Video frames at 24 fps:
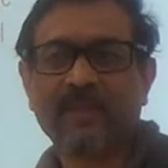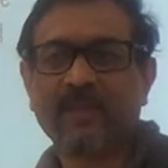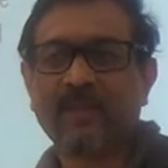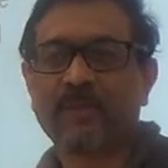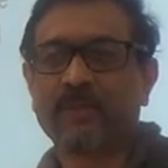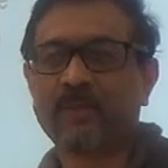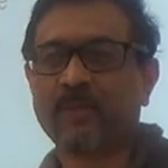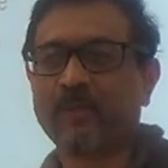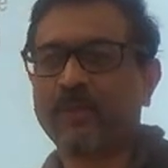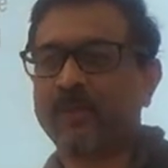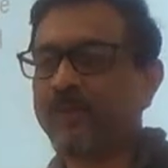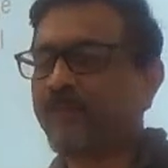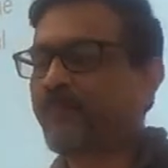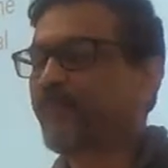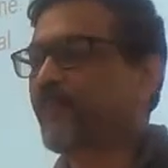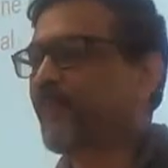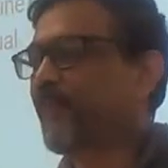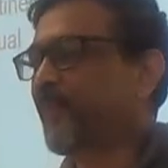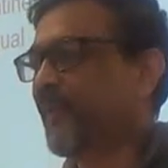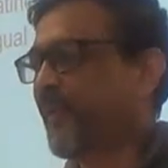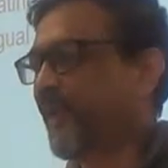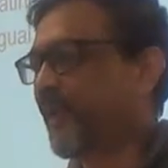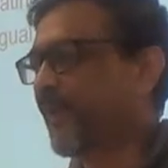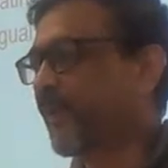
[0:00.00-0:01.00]
So,
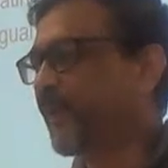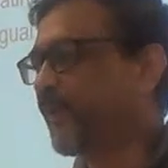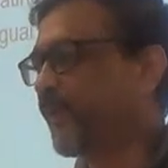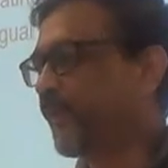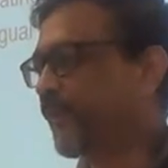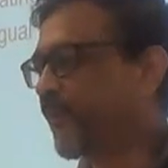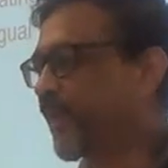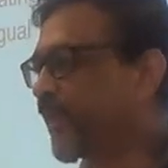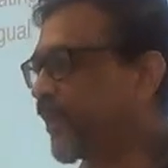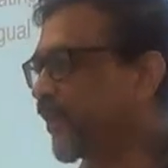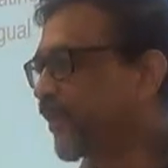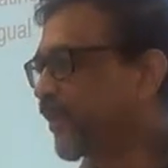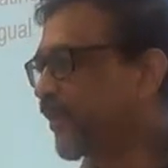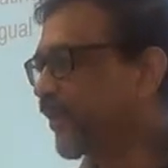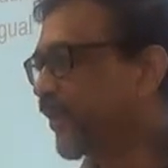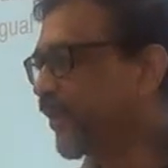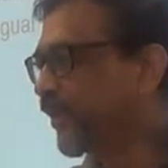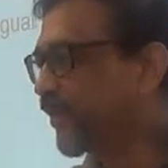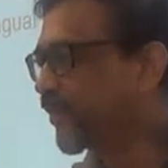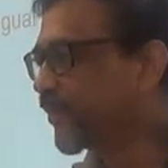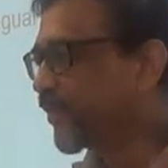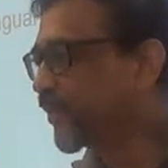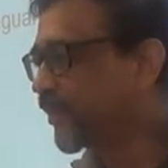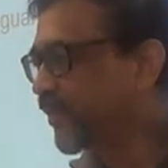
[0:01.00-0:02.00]
ectomy
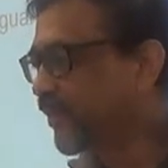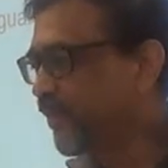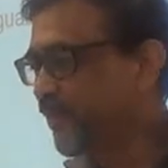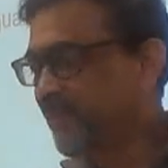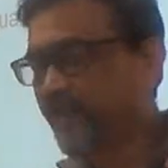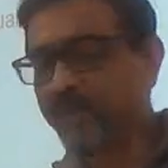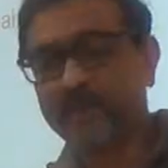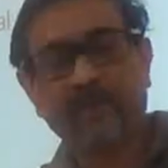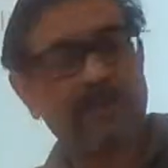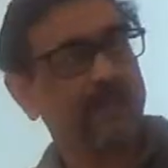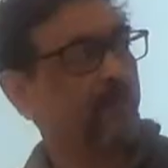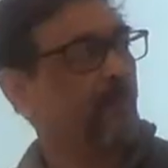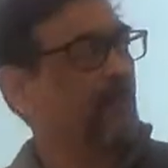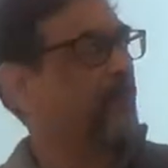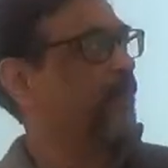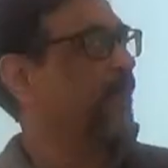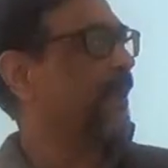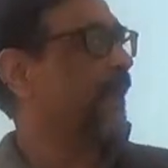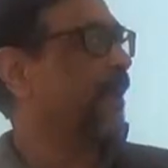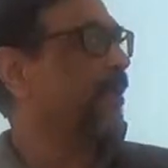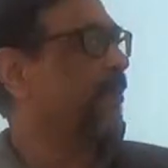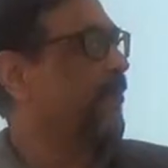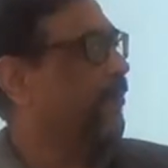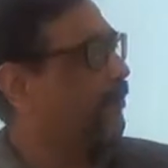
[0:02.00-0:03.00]
is
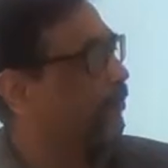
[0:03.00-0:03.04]
removal.